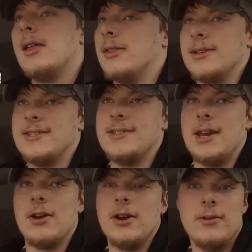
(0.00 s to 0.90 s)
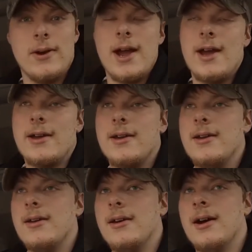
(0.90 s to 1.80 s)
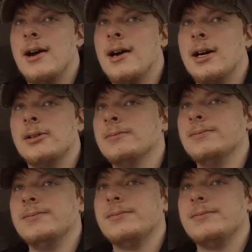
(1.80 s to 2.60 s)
the steering rack, um,